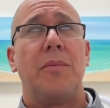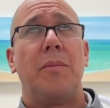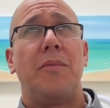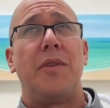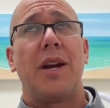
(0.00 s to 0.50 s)

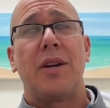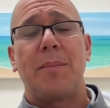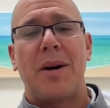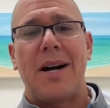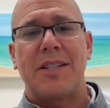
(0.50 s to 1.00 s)
Very
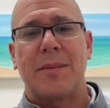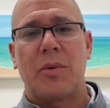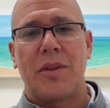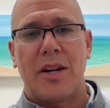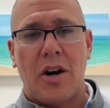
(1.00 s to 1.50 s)

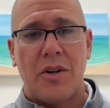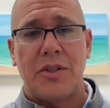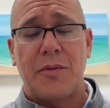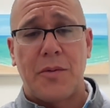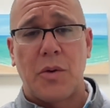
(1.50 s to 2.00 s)
possible that
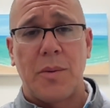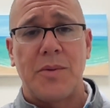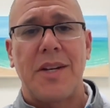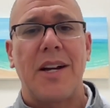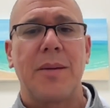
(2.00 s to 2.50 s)
our
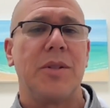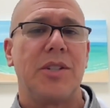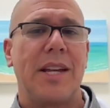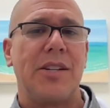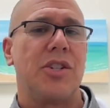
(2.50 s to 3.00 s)
forms
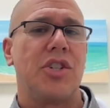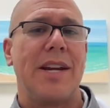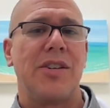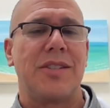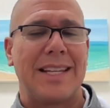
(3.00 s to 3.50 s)
documentation
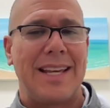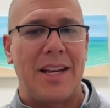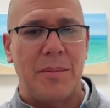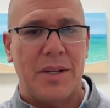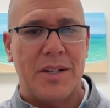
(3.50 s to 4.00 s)
changes
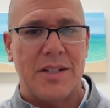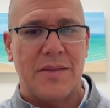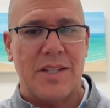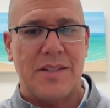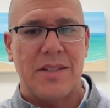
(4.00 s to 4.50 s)
again because
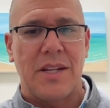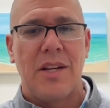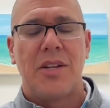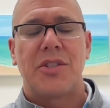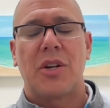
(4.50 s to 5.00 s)
of this.
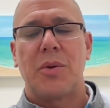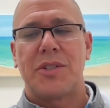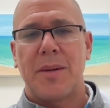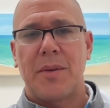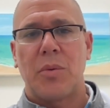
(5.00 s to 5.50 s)
So
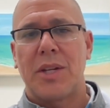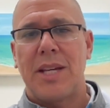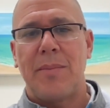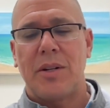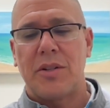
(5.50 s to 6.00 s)
it's something we're
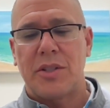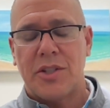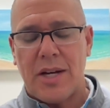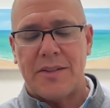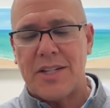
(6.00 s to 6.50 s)
keeping on
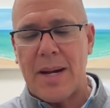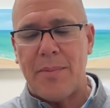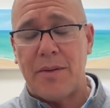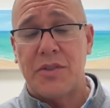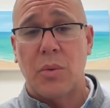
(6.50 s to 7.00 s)
top
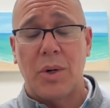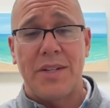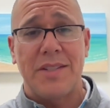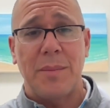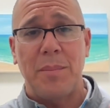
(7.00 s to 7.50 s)
of. So what
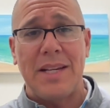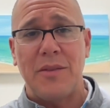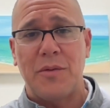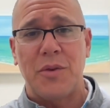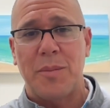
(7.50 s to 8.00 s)
does it
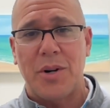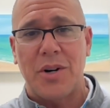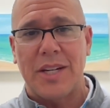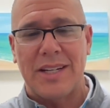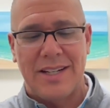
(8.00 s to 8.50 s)
mean for the
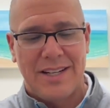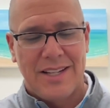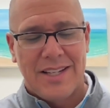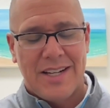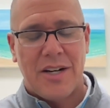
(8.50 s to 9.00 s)
market?
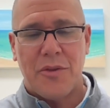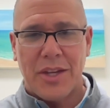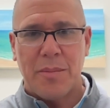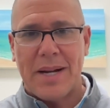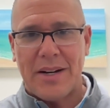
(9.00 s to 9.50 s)

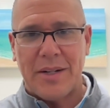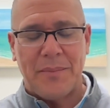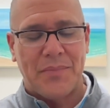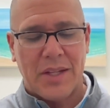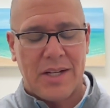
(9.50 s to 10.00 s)
Think about it.
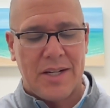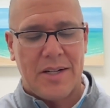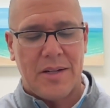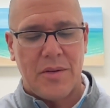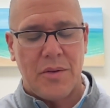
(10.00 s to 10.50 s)

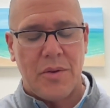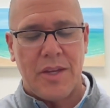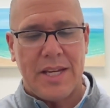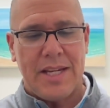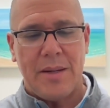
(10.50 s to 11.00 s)

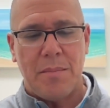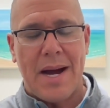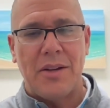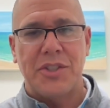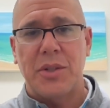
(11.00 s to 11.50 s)
The
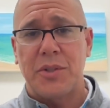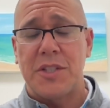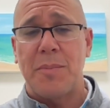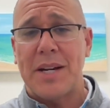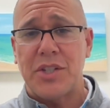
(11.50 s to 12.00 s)
milestone
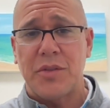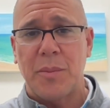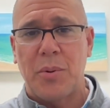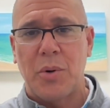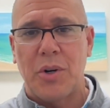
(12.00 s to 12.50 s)
inspection
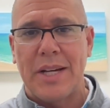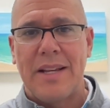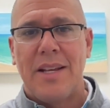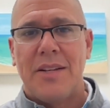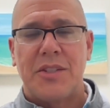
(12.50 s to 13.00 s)
report
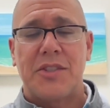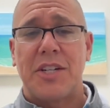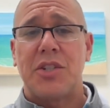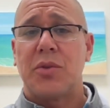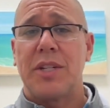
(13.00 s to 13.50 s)
is
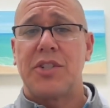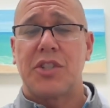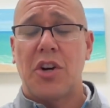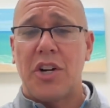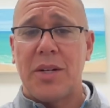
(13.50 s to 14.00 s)
essentially
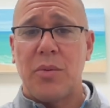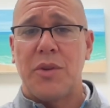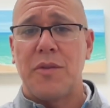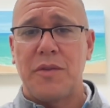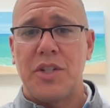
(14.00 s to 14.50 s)
starting
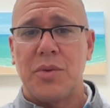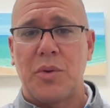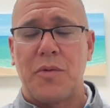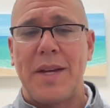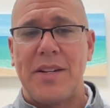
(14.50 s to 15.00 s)
with a
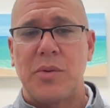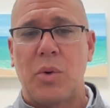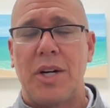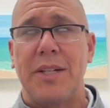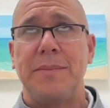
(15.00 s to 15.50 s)
visual, phase
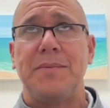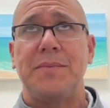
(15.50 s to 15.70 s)
1,